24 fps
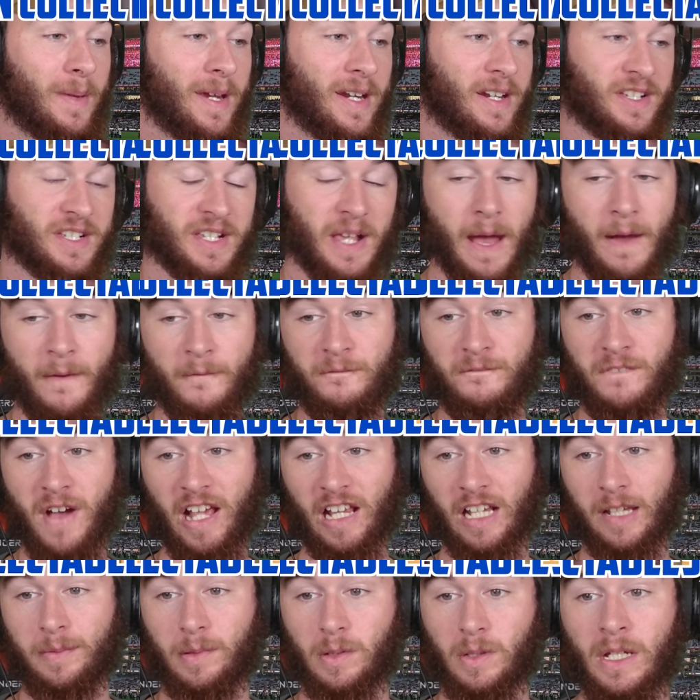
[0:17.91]
it is
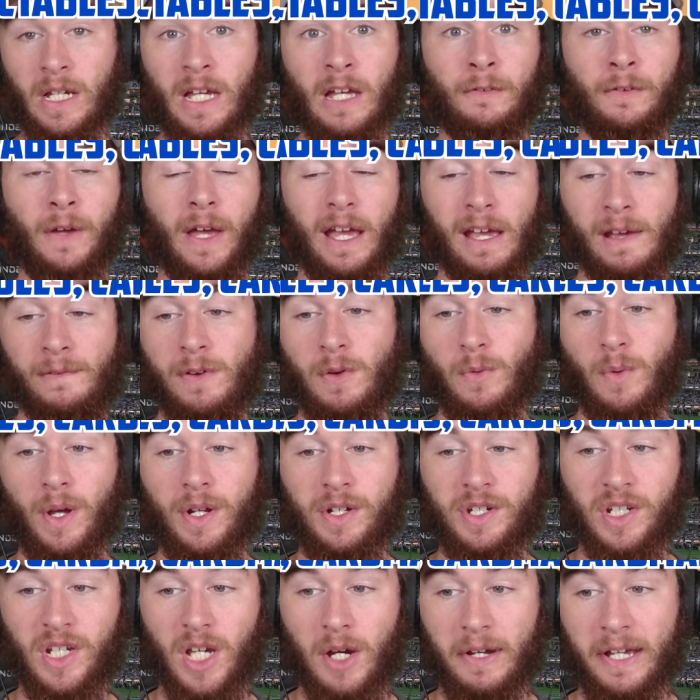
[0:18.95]
available for
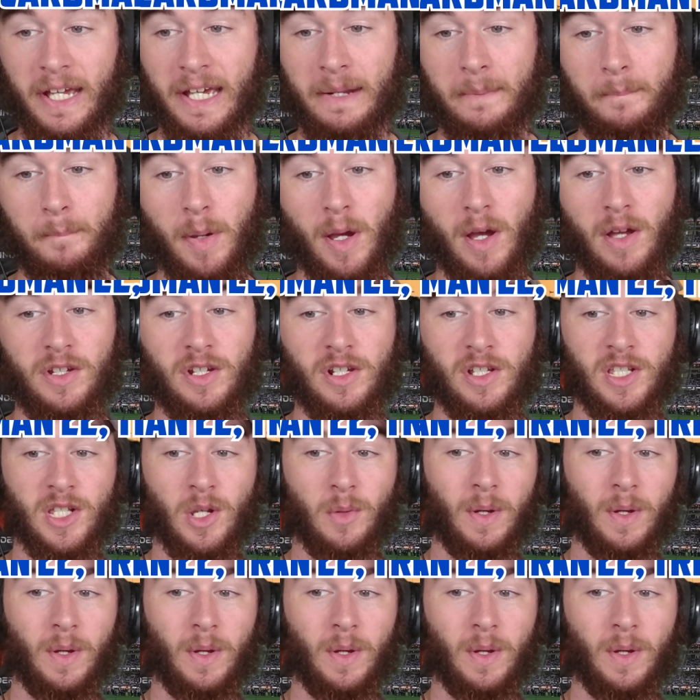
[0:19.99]
everyone to go ahead and purchase.